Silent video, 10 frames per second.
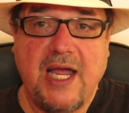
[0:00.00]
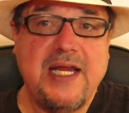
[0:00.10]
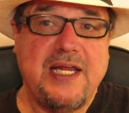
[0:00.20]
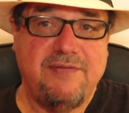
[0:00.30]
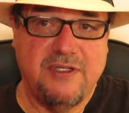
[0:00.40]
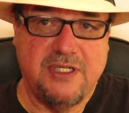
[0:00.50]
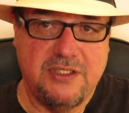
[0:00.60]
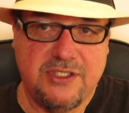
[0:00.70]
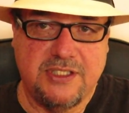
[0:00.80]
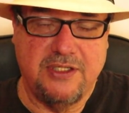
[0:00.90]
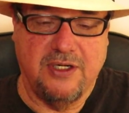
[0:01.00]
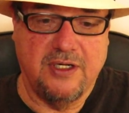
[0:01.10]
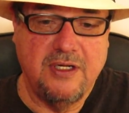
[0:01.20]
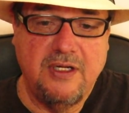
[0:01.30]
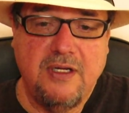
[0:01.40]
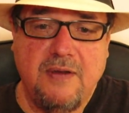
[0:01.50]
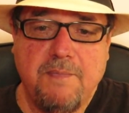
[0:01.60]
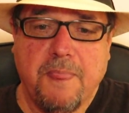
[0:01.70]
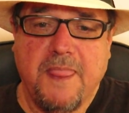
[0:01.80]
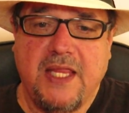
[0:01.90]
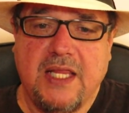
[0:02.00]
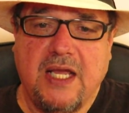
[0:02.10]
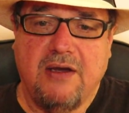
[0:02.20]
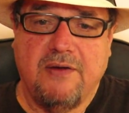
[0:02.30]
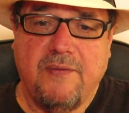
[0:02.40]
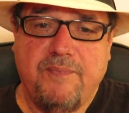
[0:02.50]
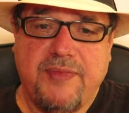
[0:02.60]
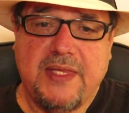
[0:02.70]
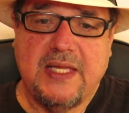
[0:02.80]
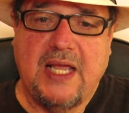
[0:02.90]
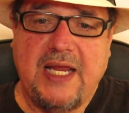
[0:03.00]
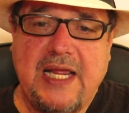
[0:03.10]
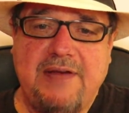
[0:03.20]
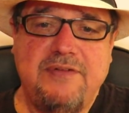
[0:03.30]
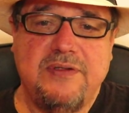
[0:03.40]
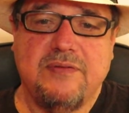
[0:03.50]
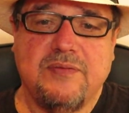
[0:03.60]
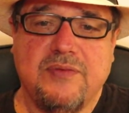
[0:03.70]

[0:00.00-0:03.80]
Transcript: I haven't considered. Now, I haven't